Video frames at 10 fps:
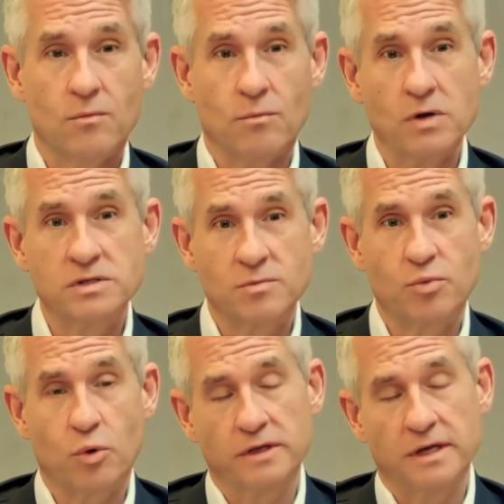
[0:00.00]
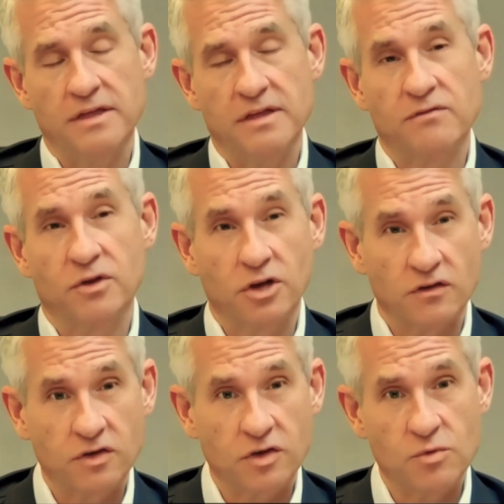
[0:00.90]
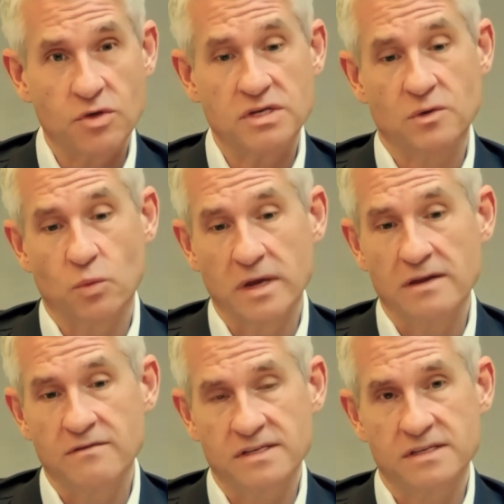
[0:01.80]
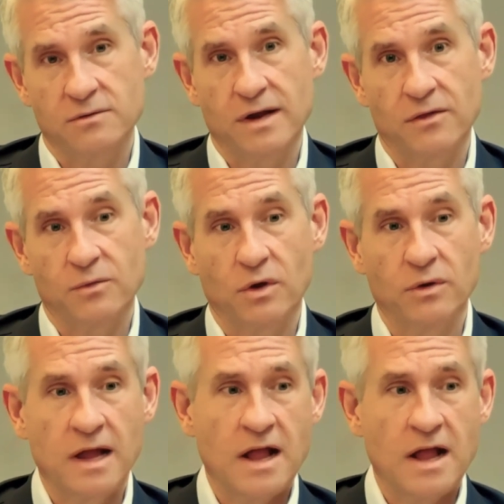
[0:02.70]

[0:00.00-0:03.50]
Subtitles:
most importantly, I think for a lot of communities that we invest in around the world,